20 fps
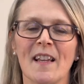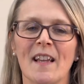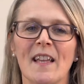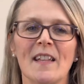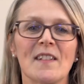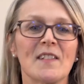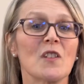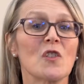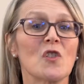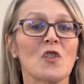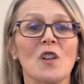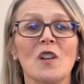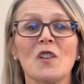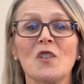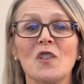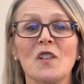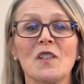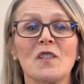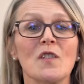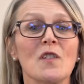is that
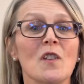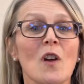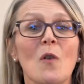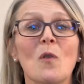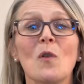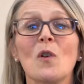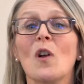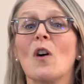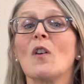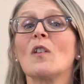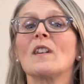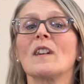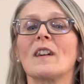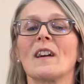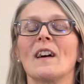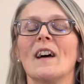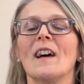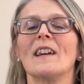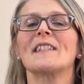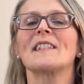church is no
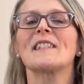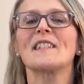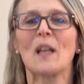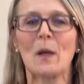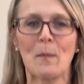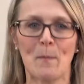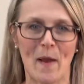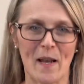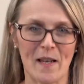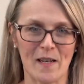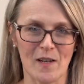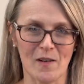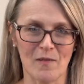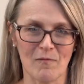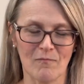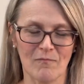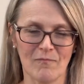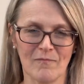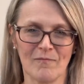longer a set menu.